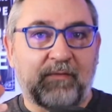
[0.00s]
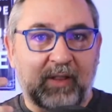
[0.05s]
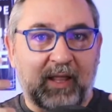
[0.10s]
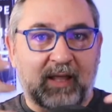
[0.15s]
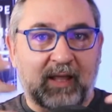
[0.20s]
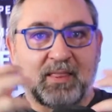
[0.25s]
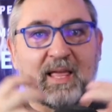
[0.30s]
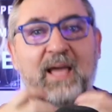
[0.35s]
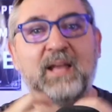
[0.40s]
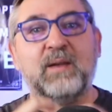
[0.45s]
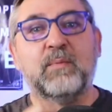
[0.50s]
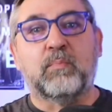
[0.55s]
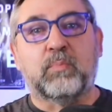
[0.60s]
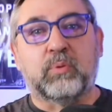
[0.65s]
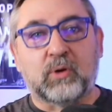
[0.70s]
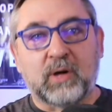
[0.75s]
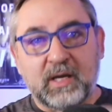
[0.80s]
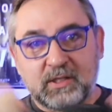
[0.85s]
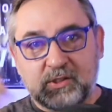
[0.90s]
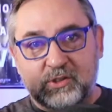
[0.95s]
Like they had to
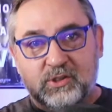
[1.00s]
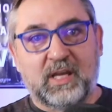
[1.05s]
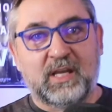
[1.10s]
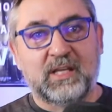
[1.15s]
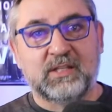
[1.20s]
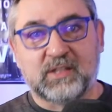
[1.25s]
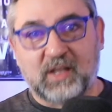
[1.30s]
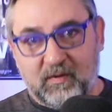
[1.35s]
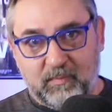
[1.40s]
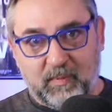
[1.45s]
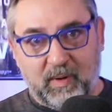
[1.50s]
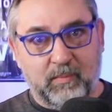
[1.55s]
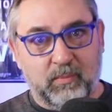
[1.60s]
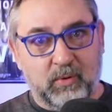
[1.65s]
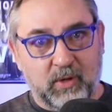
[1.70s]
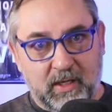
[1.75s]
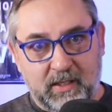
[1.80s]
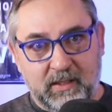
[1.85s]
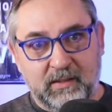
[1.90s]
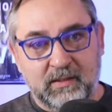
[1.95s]
break chains off my
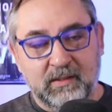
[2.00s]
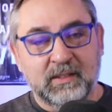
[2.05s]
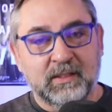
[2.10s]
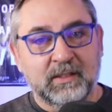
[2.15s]
brain